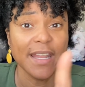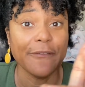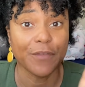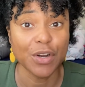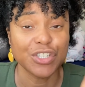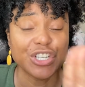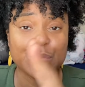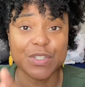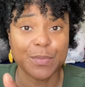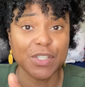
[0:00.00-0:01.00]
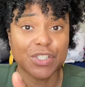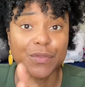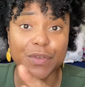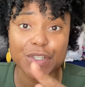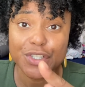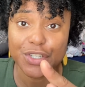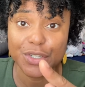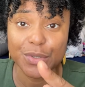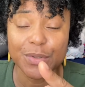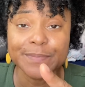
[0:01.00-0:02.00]
At first, she was pushing for
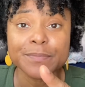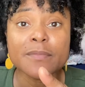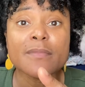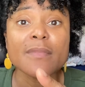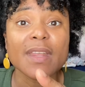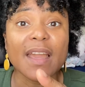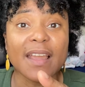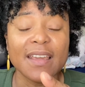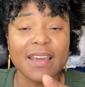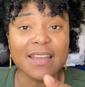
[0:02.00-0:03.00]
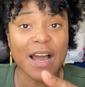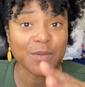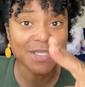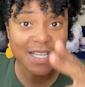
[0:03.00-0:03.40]
two, and I was